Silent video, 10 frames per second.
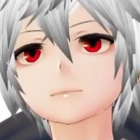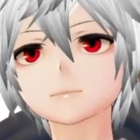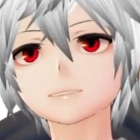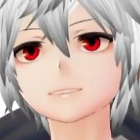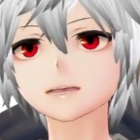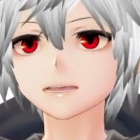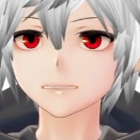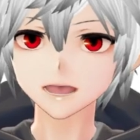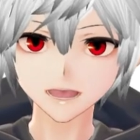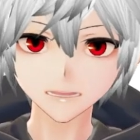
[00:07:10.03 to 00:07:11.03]
Okay,
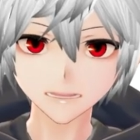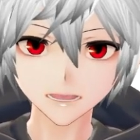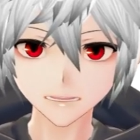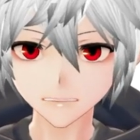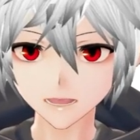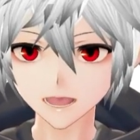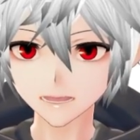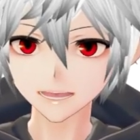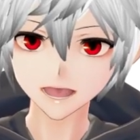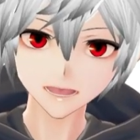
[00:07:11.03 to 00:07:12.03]
let's read the
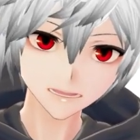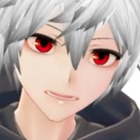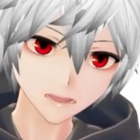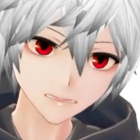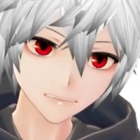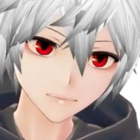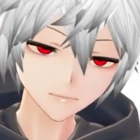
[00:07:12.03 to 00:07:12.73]
second one first.